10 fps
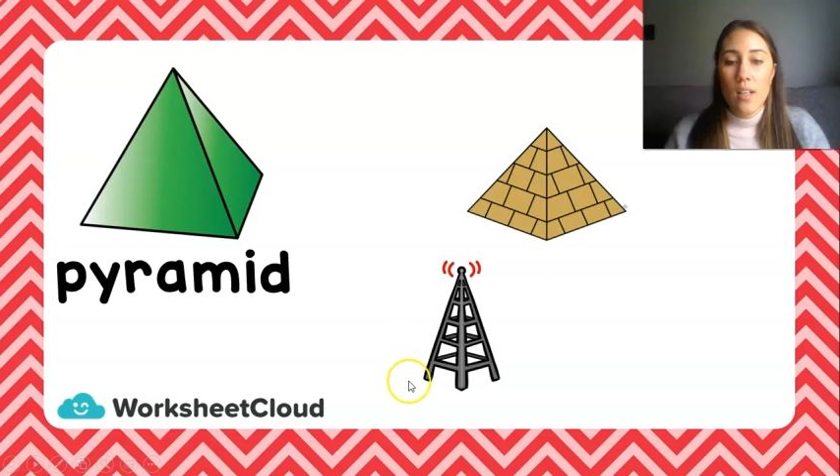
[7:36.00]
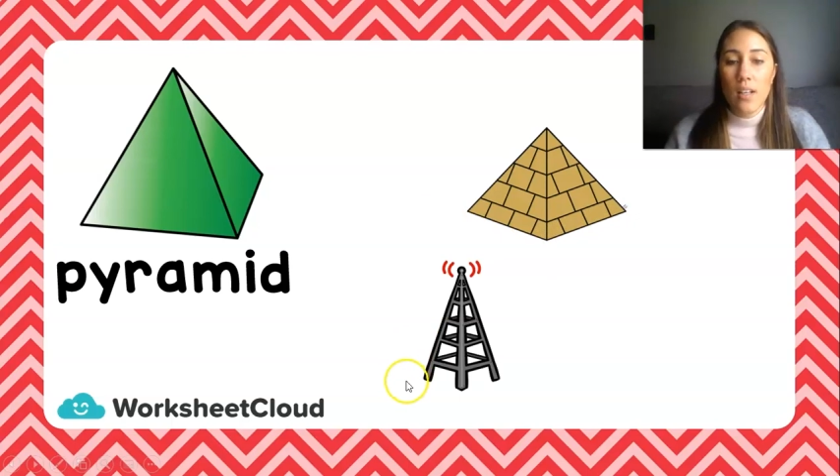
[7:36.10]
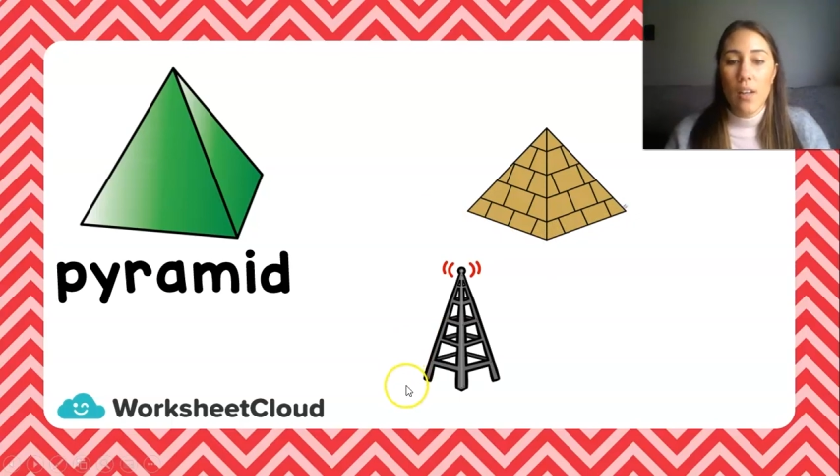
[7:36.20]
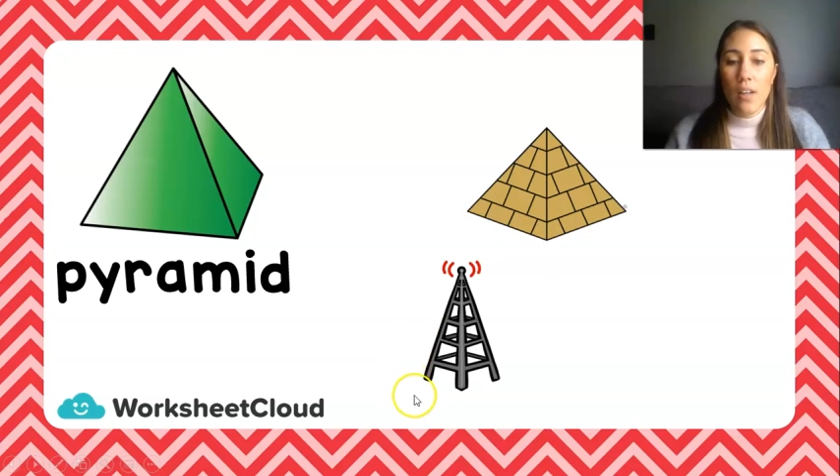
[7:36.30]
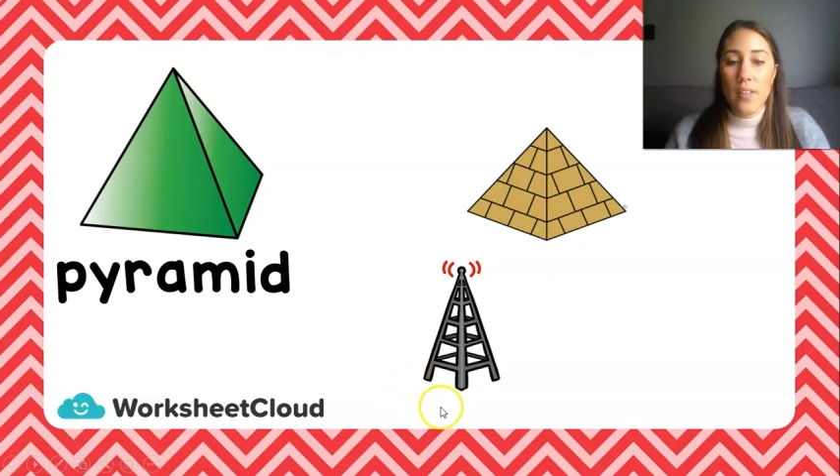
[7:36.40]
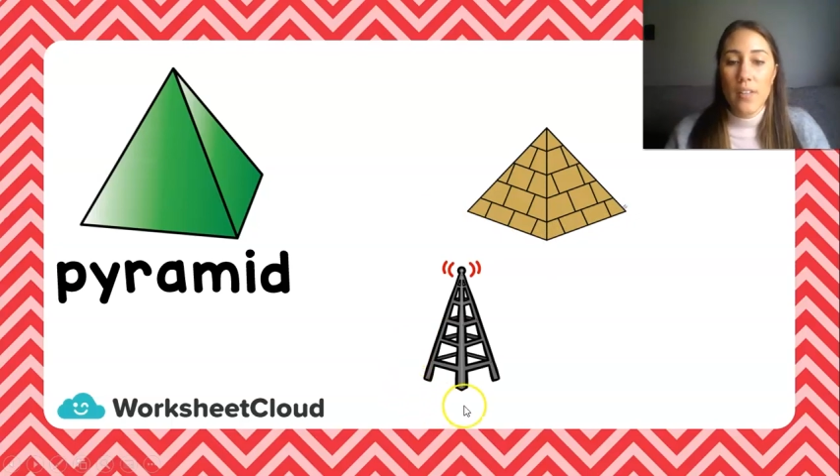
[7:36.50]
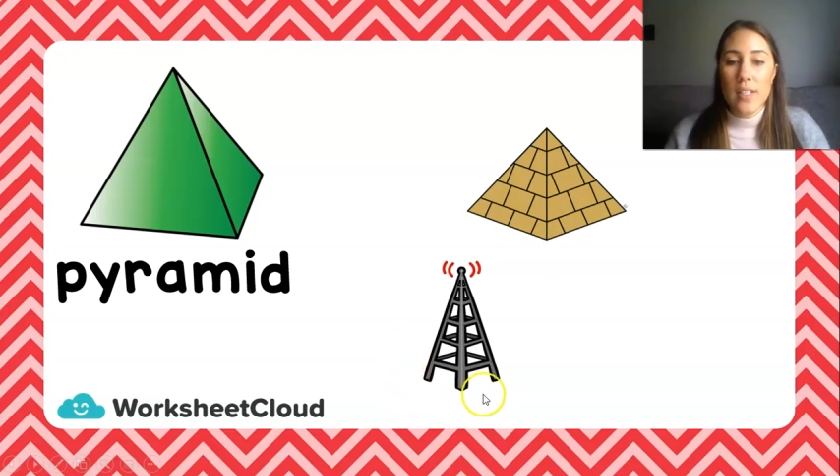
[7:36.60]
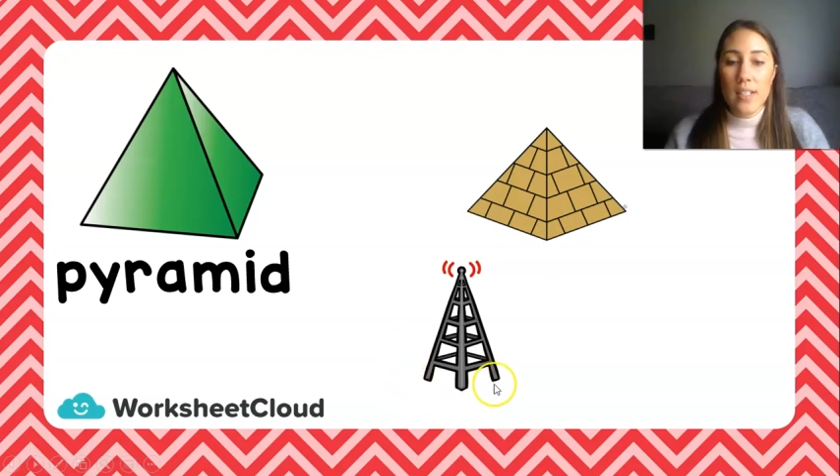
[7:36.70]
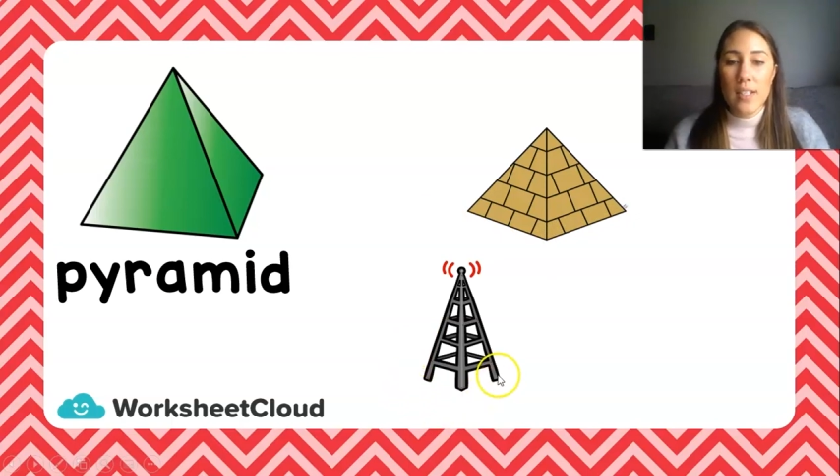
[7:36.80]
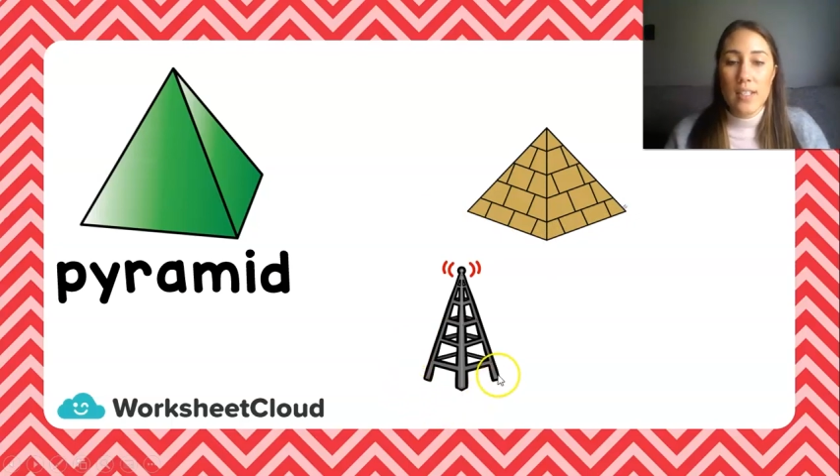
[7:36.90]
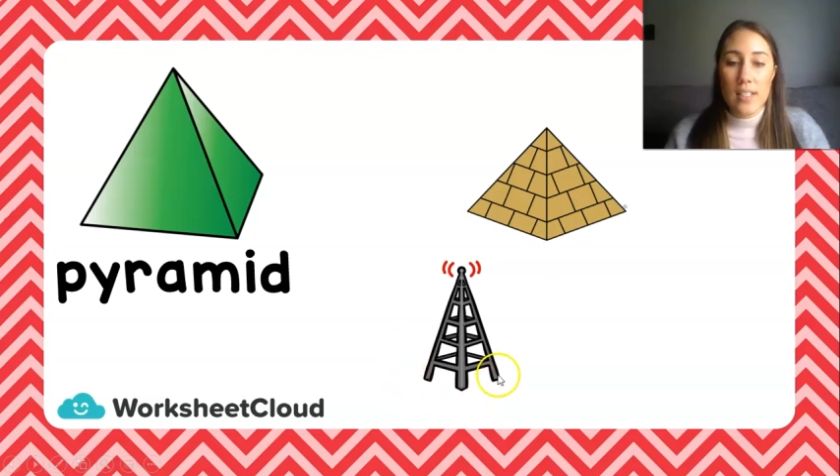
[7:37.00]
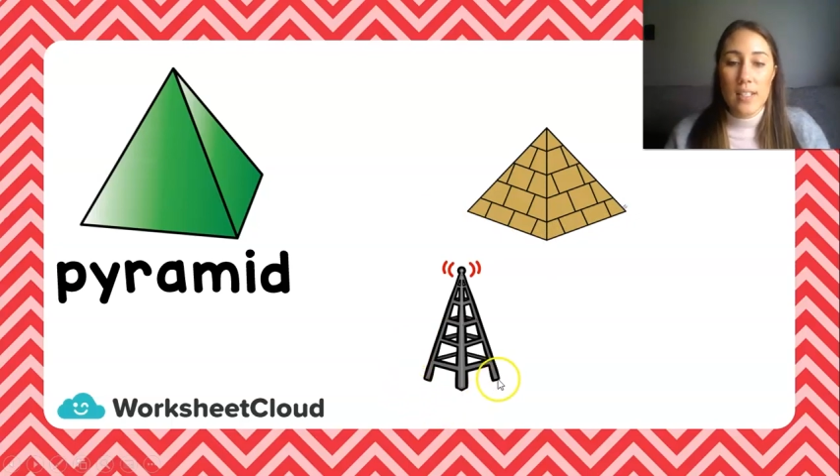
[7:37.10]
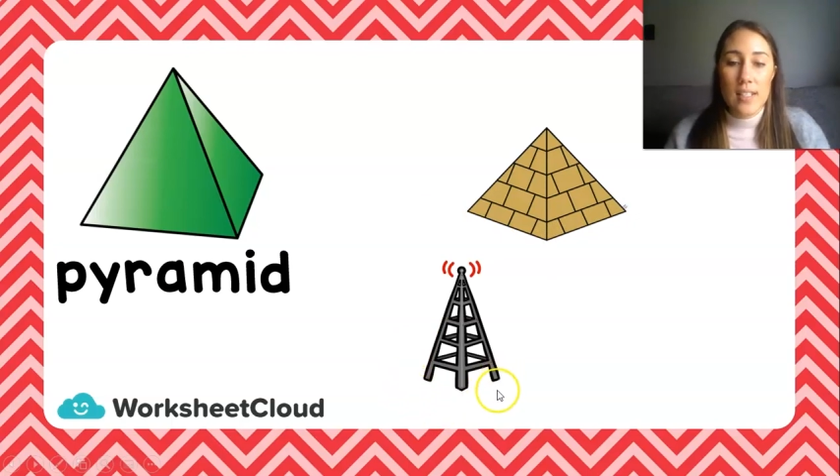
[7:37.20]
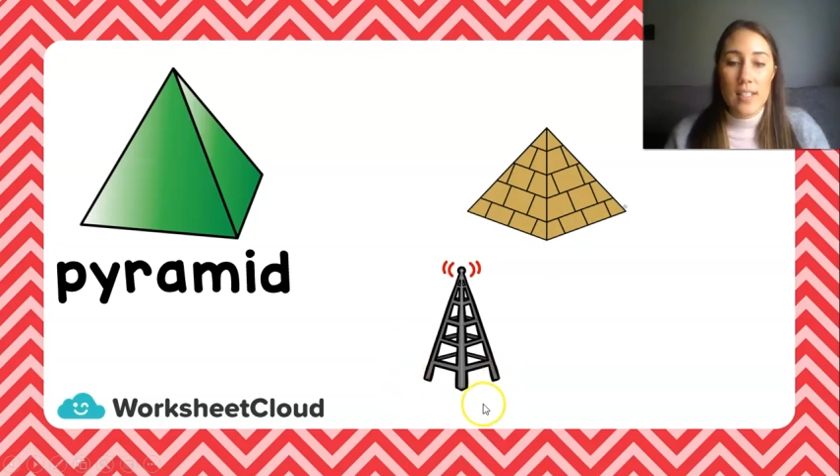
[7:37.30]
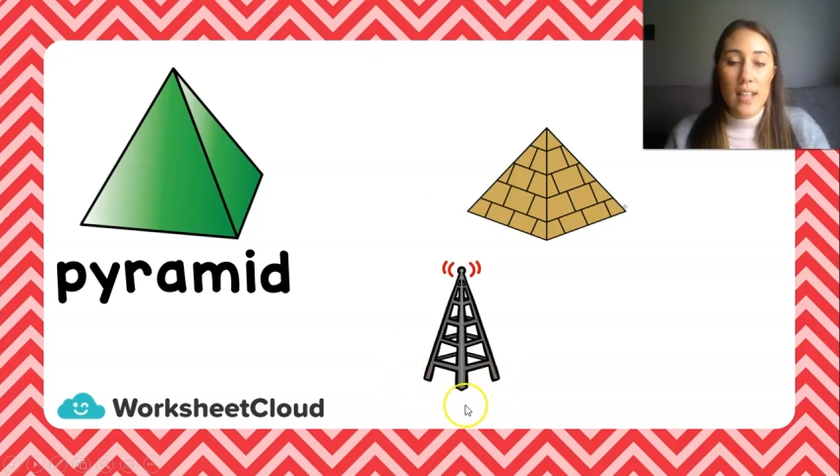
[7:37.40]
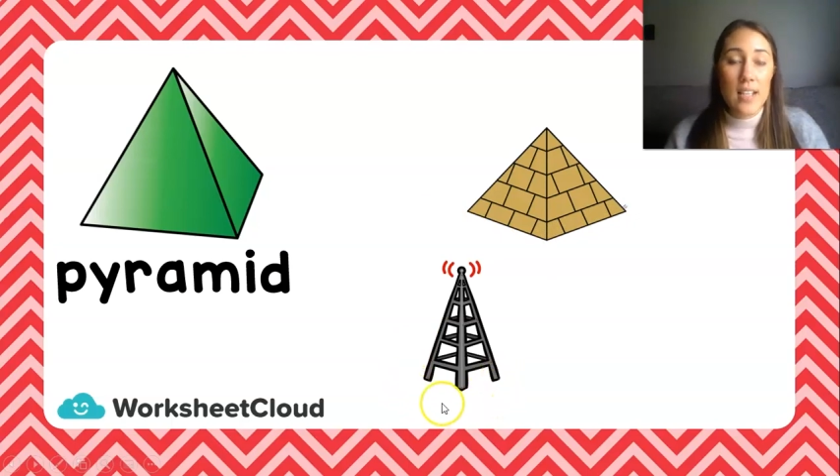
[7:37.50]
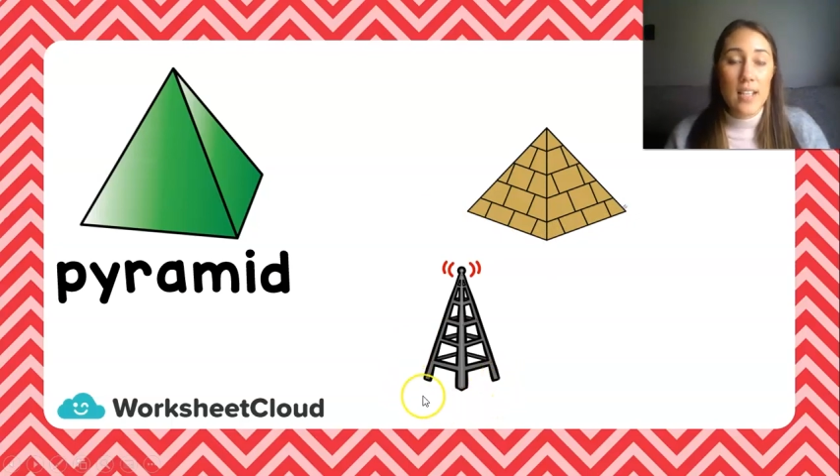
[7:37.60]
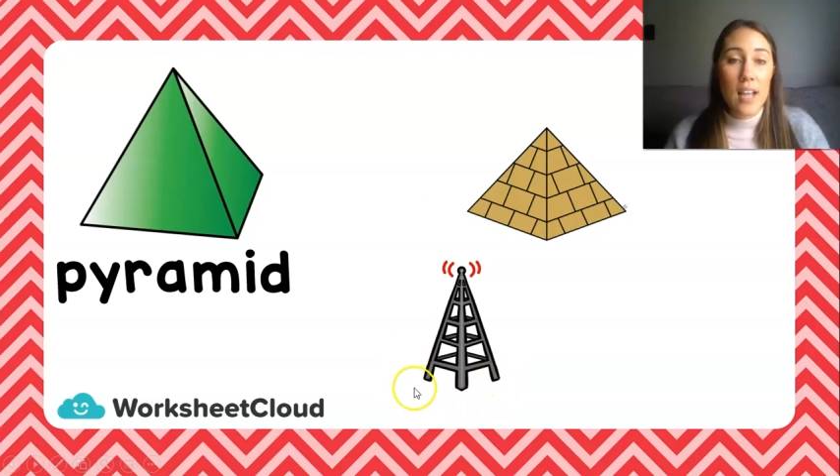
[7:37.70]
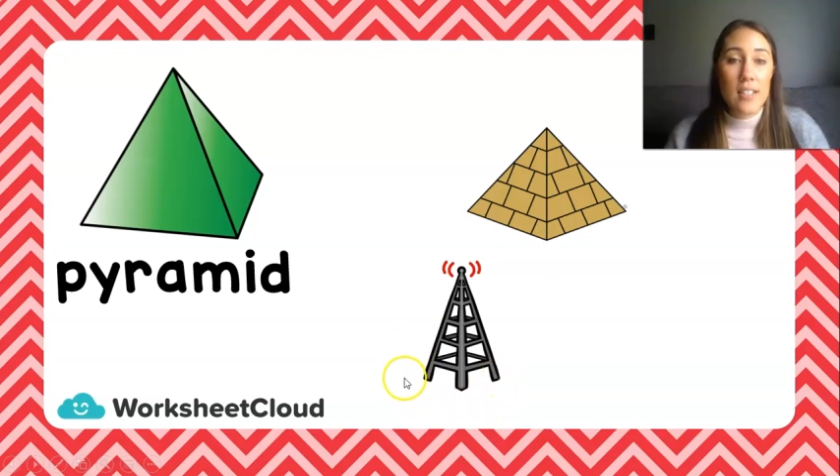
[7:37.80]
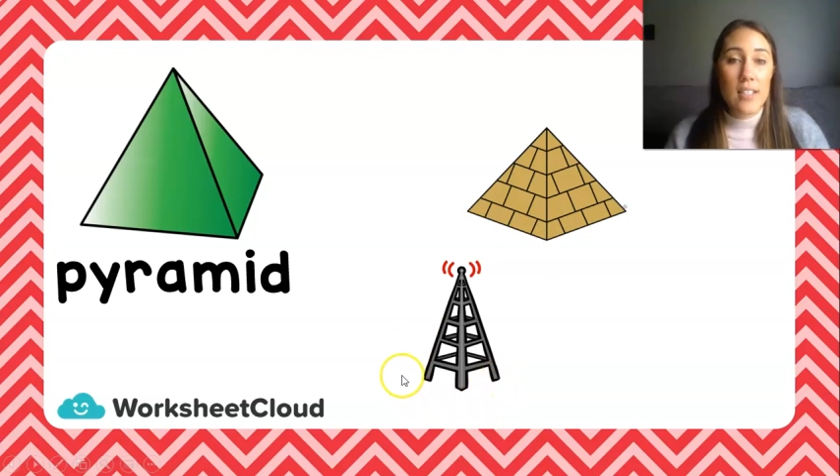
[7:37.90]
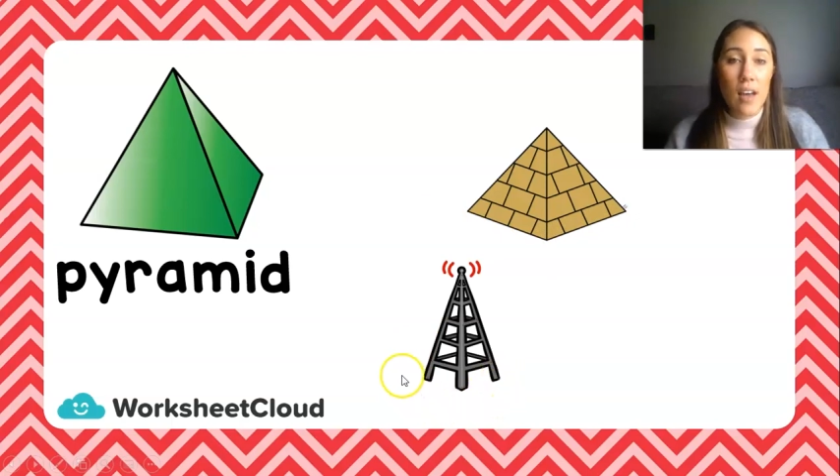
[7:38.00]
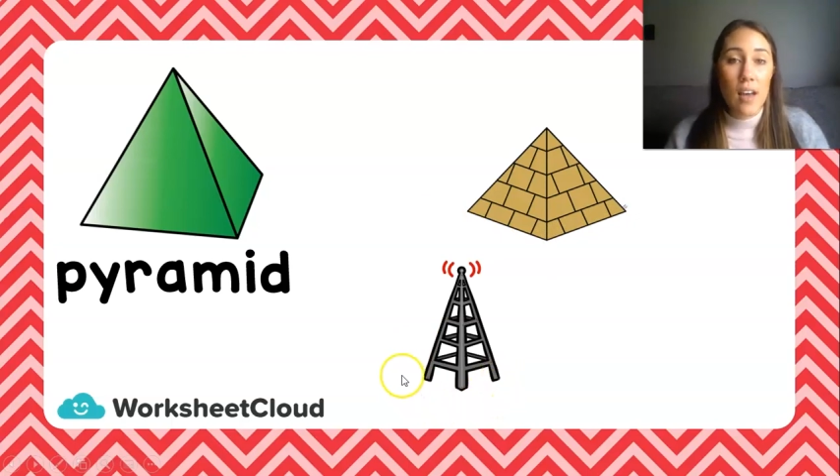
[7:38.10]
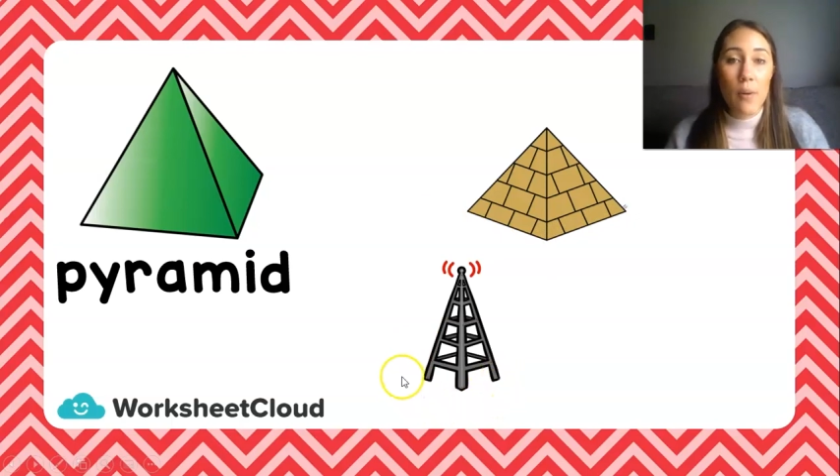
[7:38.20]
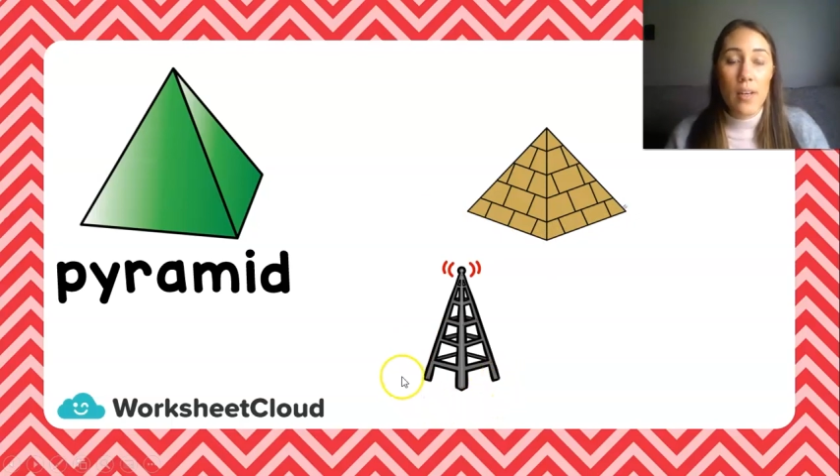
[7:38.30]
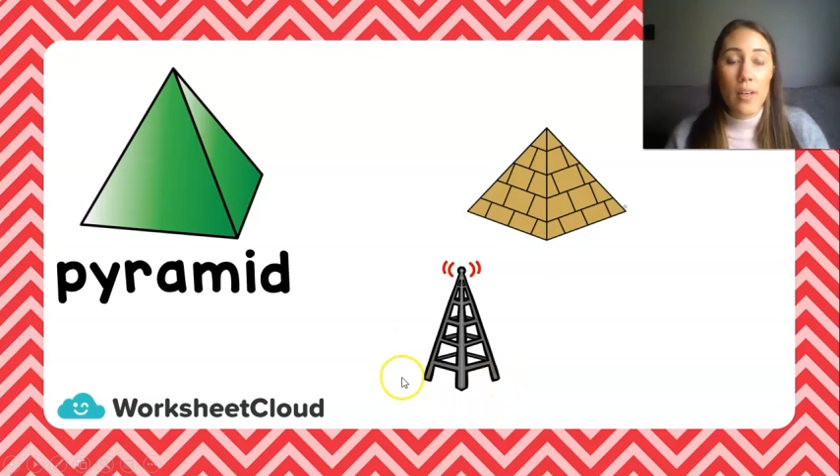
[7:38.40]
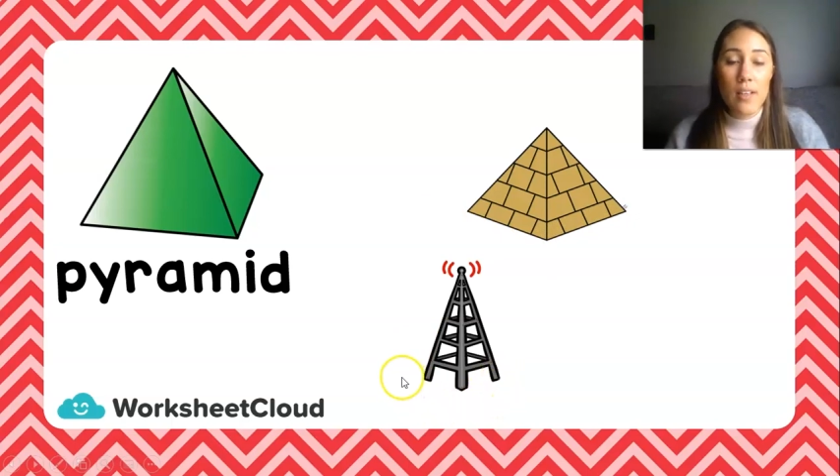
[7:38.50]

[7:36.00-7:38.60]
Now this is a satellite tower,